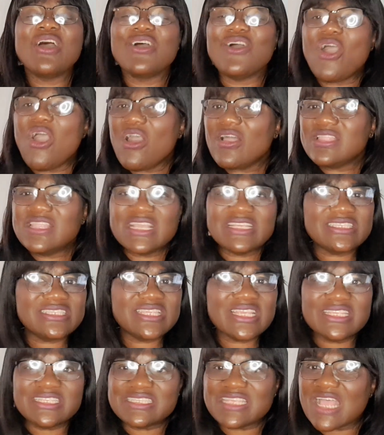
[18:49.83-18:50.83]
All these
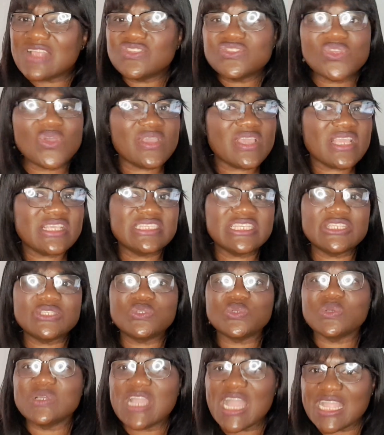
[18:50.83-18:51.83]
things are so easy
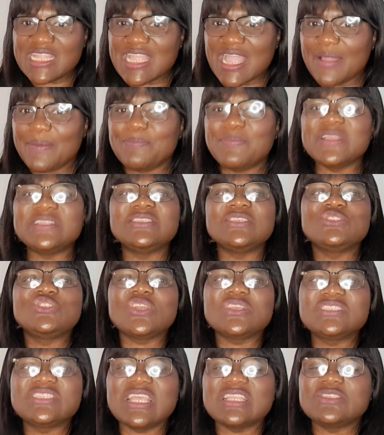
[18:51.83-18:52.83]
to gather, but it's
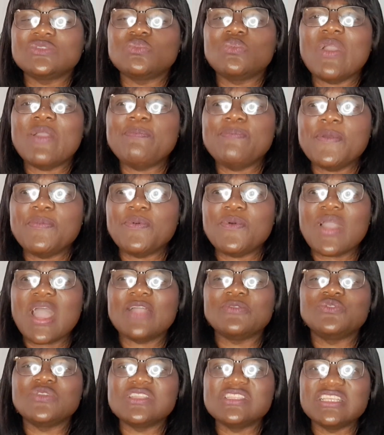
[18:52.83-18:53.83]
just that when people
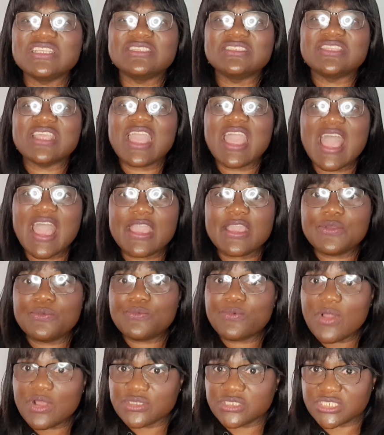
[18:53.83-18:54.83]
are doing this, they are in
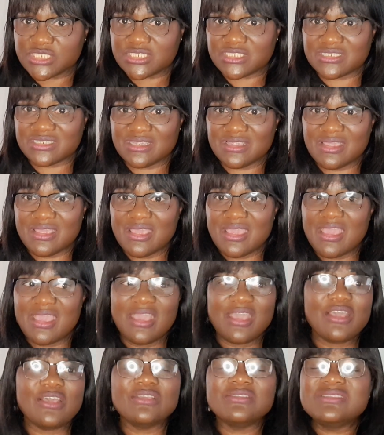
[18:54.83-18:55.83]
rush.
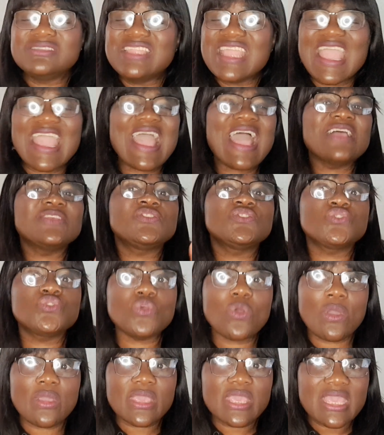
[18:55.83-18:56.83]
They are
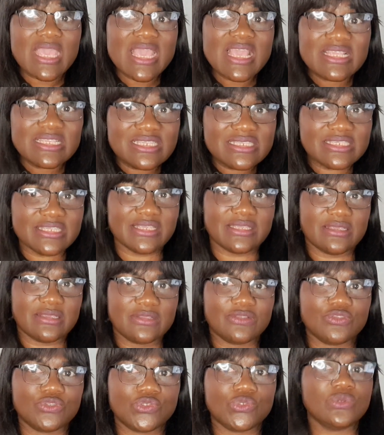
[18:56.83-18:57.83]
so easy
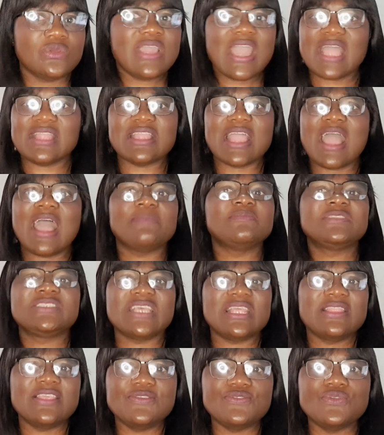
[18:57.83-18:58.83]
to gather. I'm
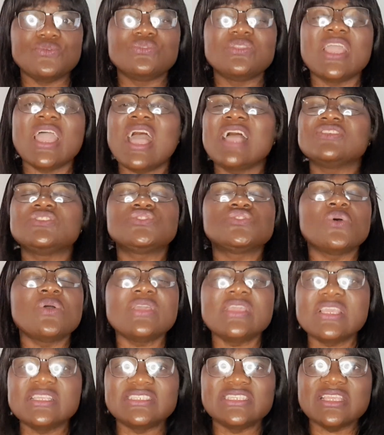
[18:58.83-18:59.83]
telling you, they are so
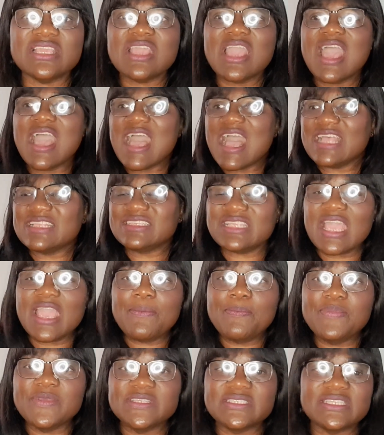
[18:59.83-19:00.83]
easy as
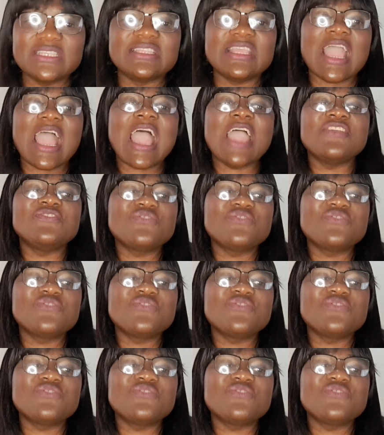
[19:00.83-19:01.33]
ABC. I